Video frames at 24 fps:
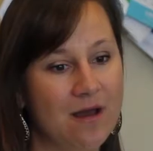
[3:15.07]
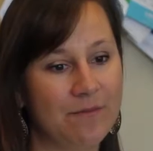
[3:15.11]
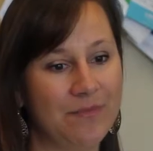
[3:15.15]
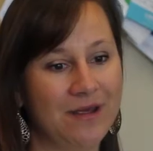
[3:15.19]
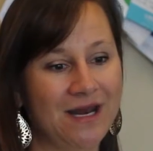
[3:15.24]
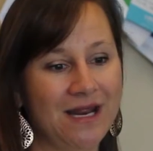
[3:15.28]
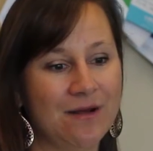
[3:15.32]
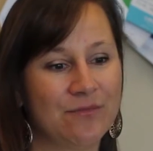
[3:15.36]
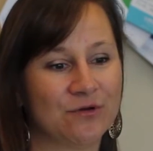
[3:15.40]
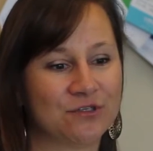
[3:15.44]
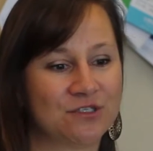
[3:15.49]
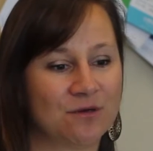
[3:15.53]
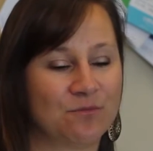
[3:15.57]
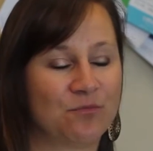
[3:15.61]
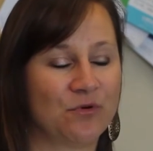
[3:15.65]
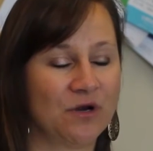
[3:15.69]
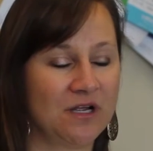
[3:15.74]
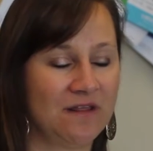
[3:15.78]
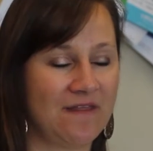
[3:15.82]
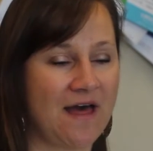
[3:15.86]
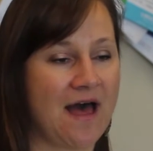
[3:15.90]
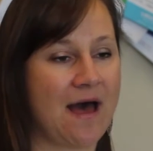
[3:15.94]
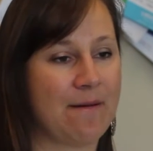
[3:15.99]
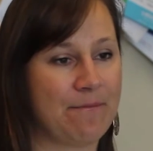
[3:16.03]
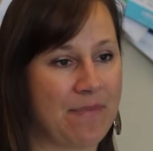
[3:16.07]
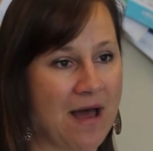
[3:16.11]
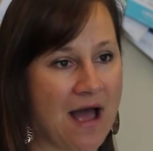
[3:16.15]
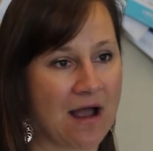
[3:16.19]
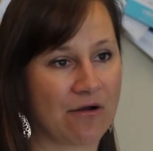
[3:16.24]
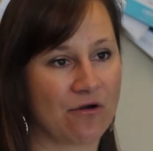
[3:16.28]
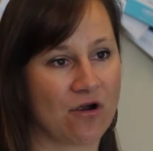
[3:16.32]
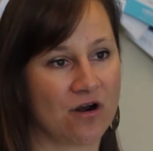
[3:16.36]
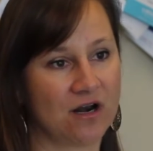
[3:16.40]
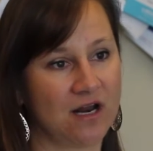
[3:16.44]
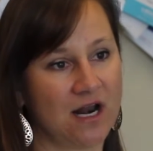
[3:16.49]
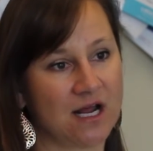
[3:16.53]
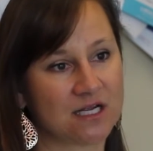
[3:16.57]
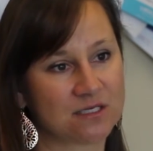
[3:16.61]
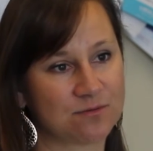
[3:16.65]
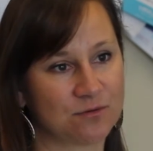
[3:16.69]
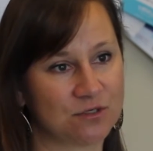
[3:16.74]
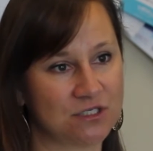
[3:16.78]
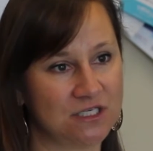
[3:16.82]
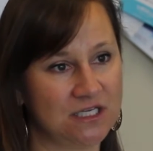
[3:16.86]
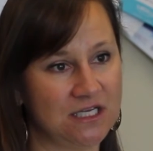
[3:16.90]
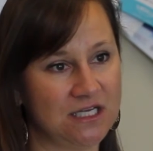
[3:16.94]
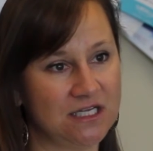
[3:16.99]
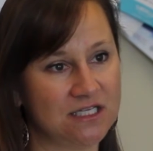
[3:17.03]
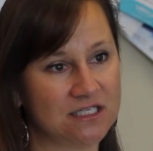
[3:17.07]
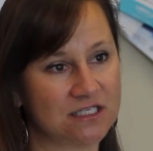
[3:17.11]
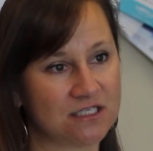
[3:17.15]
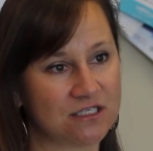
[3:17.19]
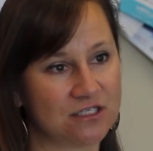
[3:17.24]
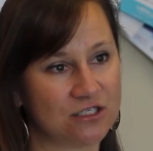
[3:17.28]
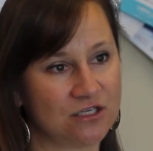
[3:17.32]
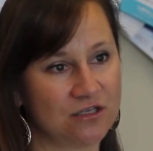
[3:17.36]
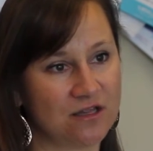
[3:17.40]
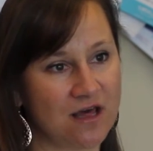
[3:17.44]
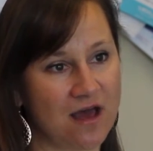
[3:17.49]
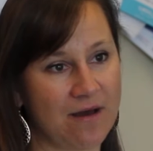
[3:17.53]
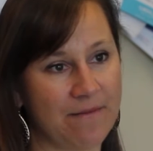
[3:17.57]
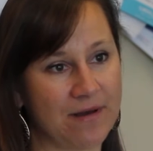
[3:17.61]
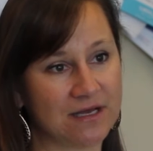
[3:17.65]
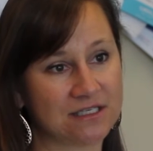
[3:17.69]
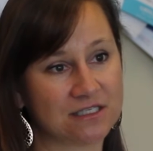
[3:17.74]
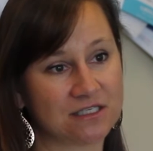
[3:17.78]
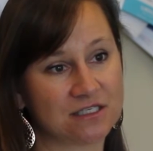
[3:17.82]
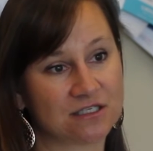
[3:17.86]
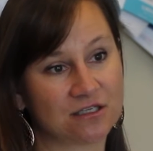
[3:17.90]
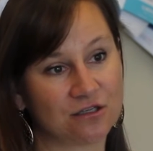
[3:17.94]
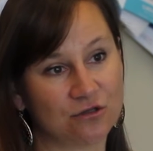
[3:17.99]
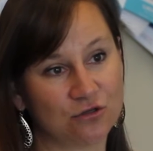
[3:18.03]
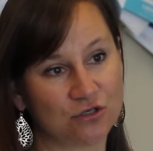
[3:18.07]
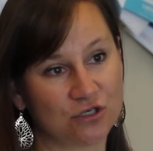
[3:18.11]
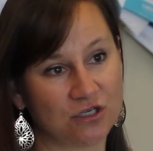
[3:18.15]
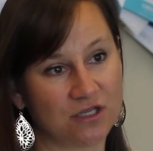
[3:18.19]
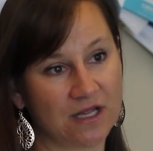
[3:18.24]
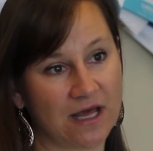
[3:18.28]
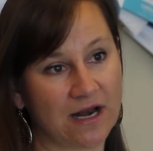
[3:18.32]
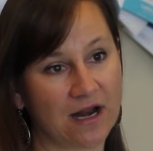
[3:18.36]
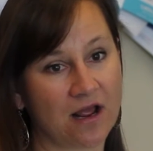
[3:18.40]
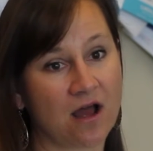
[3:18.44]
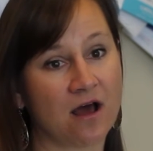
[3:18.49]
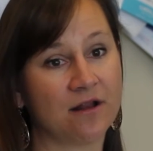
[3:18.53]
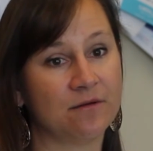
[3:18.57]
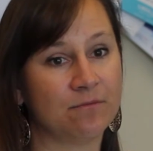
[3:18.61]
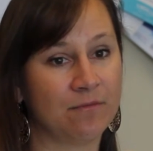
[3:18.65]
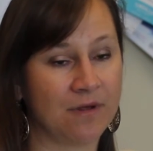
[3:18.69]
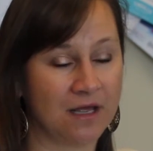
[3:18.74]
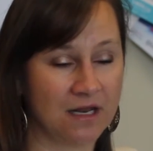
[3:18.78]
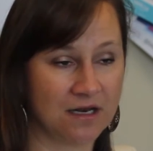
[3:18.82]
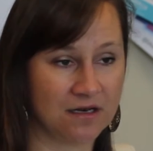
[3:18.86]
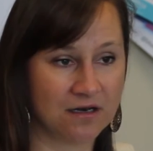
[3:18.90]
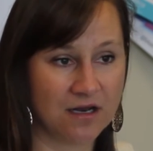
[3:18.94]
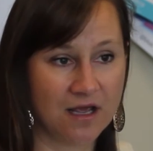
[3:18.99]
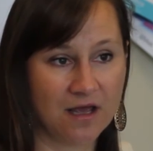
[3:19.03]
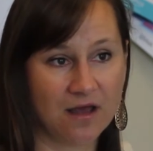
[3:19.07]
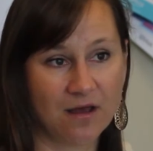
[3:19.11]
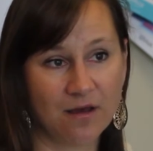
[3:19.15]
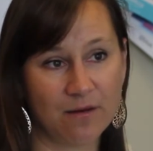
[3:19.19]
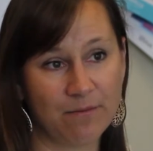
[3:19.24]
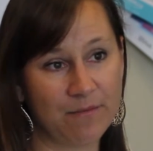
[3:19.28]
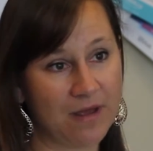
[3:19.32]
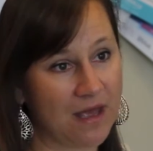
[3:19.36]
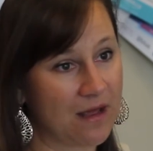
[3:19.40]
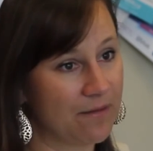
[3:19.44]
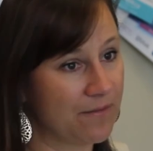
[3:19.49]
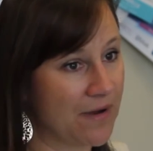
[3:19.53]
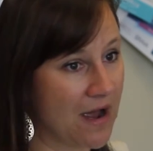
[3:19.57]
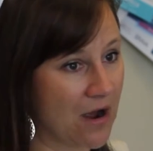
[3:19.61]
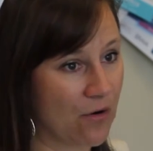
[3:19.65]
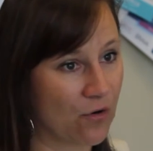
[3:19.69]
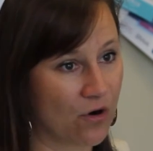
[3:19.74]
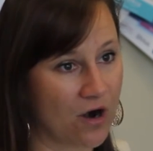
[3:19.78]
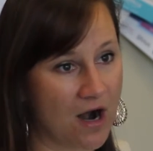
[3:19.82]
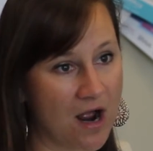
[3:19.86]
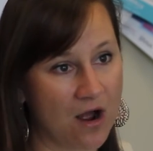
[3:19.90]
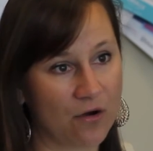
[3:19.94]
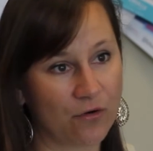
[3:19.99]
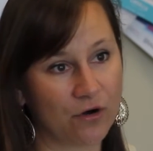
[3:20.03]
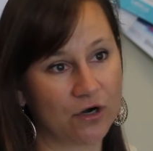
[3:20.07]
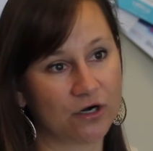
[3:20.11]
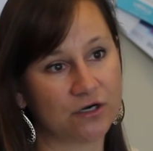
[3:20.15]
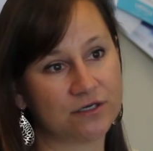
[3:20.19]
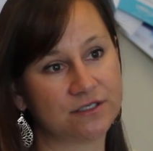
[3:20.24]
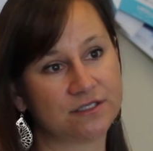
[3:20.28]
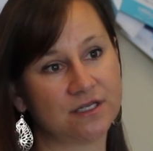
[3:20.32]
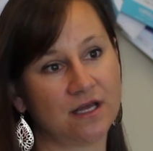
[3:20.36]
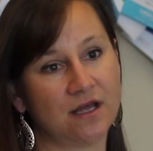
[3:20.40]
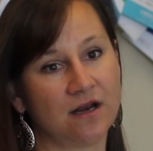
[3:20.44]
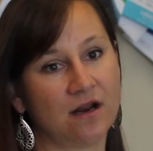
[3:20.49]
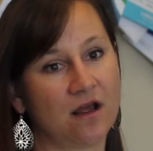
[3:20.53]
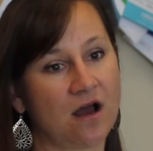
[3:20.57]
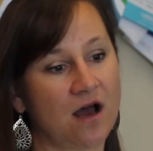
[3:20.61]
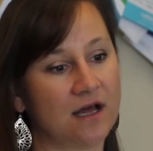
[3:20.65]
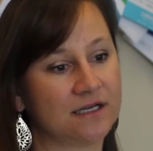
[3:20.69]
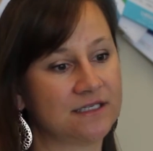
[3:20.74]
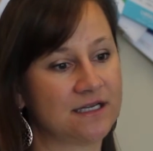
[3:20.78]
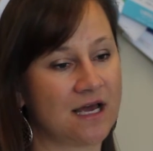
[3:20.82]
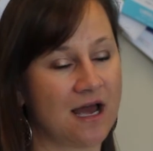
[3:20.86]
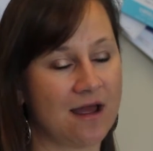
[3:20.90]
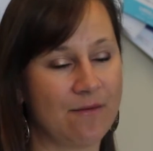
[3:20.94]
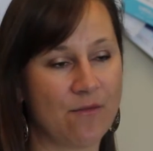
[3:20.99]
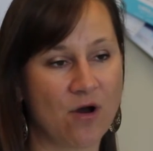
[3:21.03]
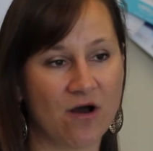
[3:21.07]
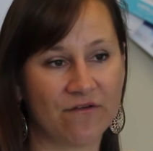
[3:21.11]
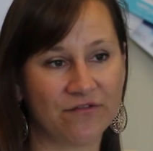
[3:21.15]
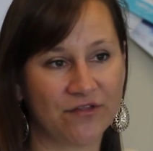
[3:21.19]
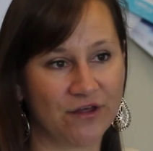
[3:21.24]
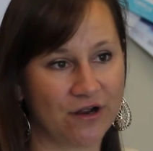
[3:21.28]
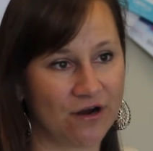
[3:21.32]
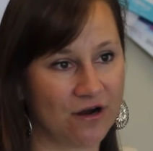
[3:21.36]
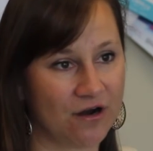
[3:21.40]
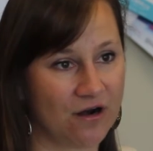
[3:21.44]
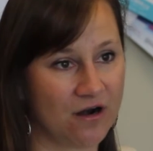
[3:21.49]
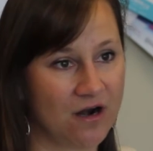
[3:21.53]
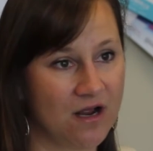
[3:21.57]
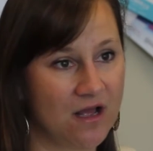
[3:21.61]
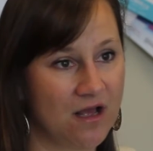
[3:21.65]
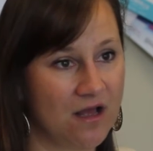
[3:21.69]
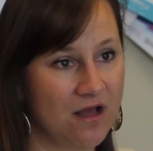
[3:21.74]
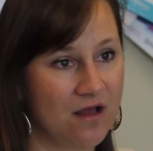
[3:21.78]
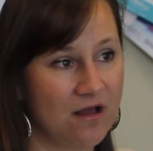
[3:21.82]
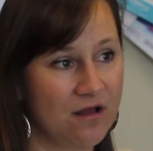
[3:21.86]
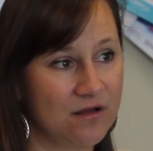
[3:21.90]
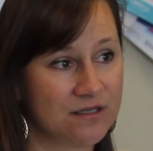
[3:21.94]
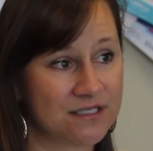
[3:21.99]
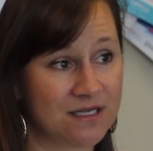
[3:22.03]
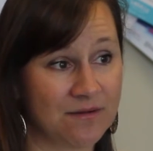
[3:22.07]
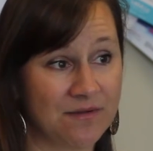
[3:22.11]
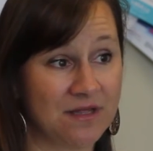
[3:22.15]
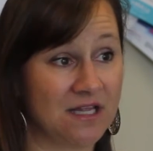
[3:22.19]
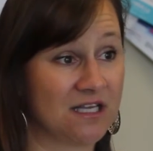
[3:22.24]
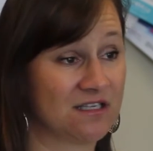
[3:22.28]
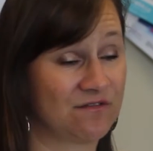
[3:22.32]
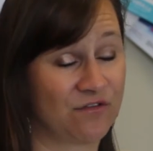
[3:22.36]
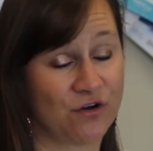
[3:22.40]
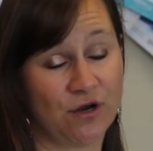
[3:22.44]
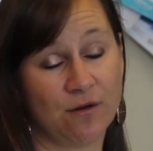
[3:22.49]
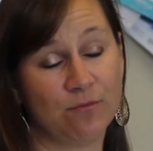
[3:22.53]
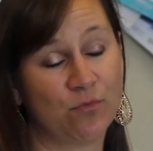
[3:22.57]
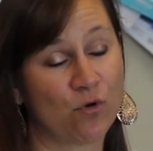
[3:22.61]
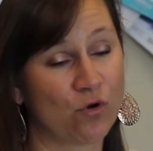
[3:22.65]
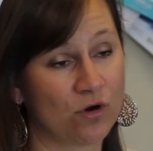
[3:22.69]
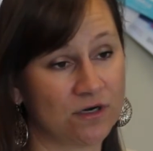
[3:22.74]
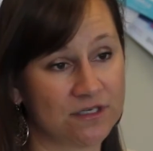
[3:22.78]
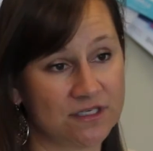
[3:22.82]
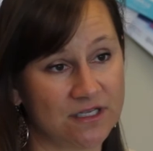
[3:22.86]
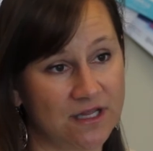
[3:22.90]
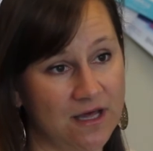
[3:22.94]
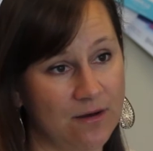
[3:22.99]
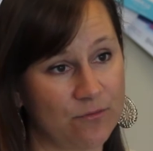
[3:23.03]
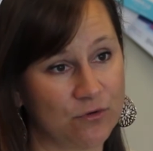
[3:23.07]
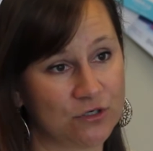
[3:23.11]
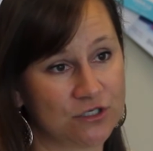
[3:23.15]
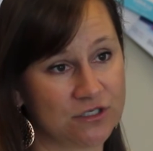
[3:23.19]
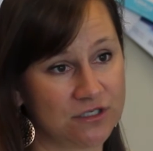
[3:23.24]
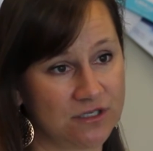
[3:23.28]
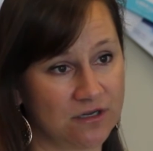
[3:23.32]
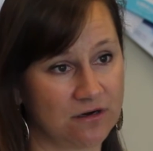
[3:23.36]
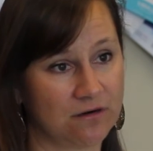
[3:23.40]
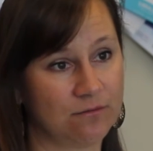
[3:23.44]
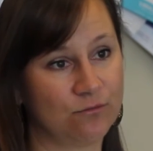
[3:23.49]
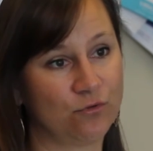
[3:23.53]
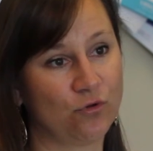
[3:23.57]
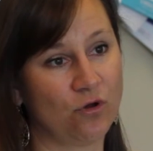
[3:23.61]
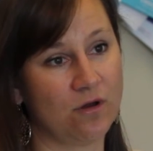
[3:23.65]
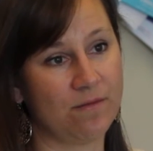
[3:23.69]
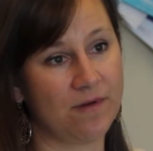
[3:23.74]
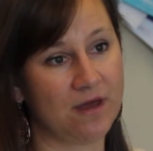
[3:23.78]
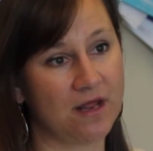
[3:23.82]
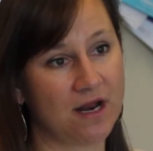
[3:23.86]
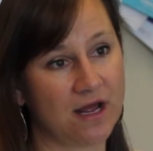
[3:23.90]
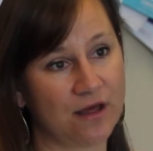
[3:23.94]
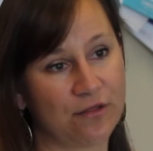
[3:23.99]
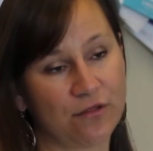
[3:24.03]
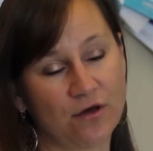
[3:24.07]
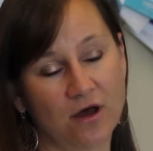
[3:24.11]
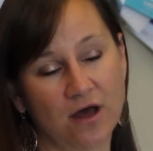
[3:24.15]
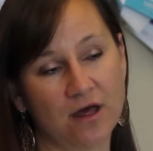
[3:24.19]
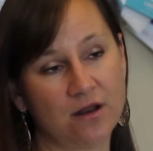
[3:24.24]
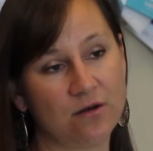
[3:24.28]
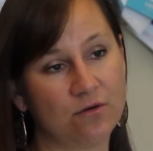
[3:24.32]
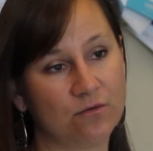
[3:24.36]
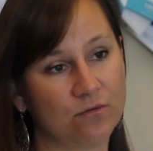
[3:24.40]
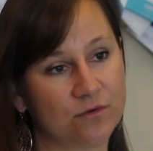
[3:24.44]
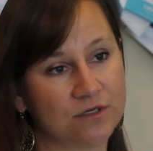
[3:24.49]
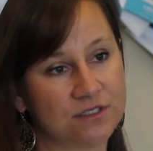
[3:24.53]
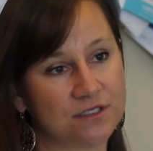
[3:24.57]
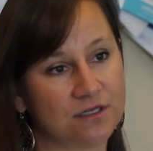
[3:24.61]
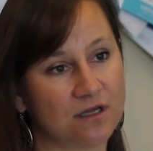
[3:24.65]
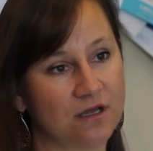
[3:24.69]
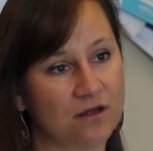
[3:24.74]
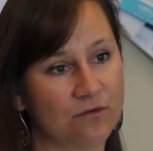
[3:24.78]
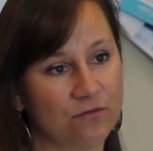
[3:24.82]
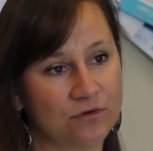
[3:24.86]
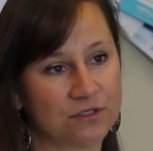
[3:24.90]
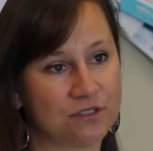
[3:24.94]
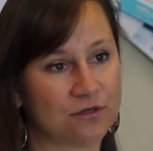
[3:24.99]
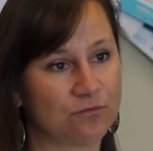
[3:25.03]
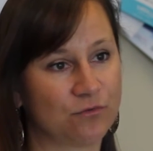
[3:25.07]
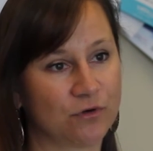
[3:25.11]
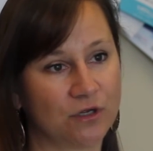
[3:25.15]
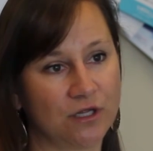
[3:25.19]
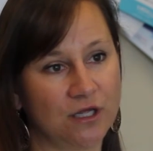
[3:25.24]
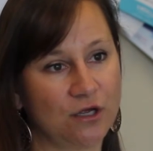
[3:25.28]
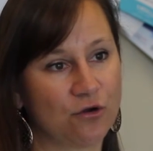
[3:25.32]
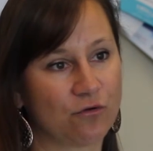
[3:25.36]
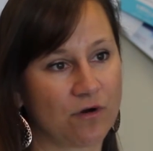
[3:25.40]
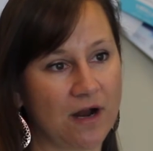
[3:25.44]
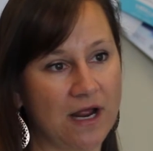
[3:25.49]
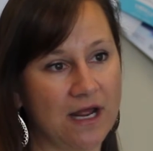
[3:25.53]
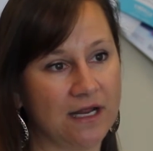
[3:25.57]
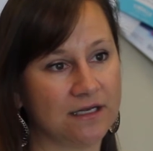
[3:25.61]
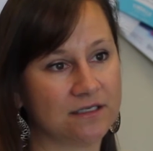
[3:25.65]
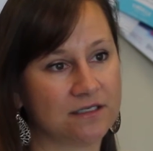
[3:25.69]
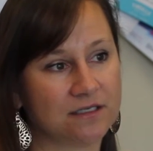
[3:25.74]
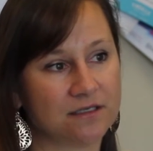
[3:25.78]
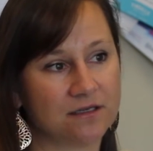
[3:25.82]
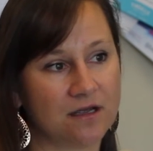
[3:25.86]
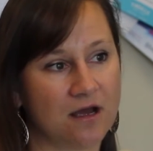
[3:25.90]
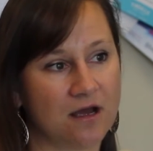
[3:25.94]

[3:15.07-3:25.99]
Being able to bring that background and expertise to them as a solution that cut manpower hours and cut time off something that's very important to them, which is their employment, I thought was a really great